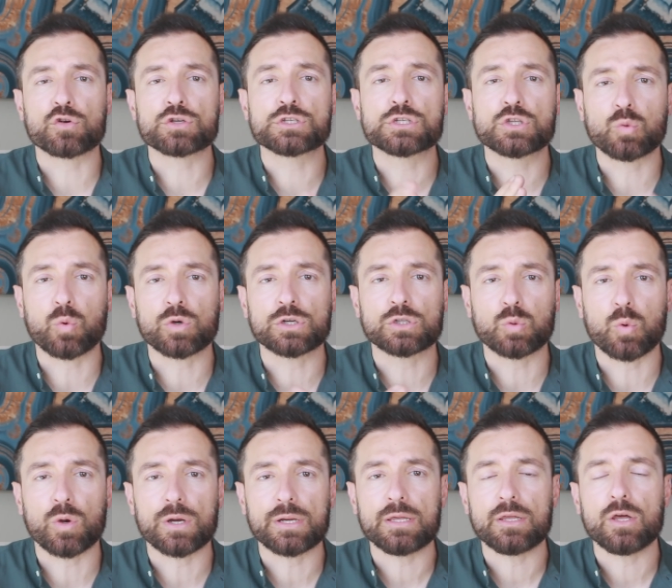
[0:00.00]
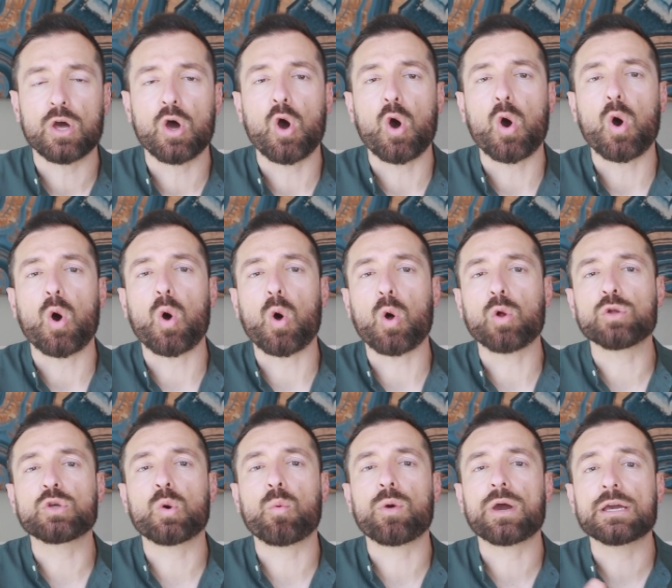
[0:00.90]
1st, 2020,
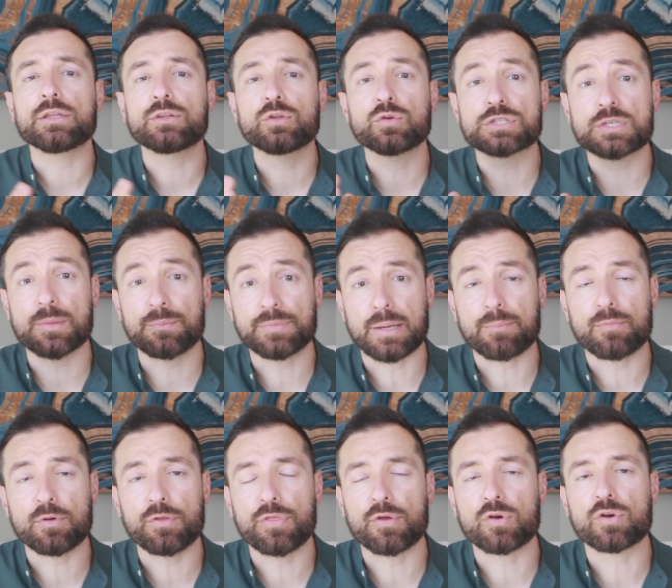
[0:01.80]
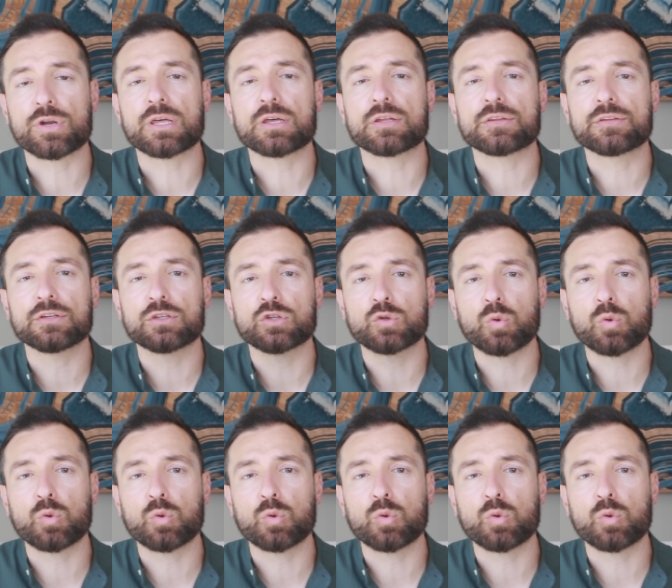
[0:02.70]
all the way to September 30th,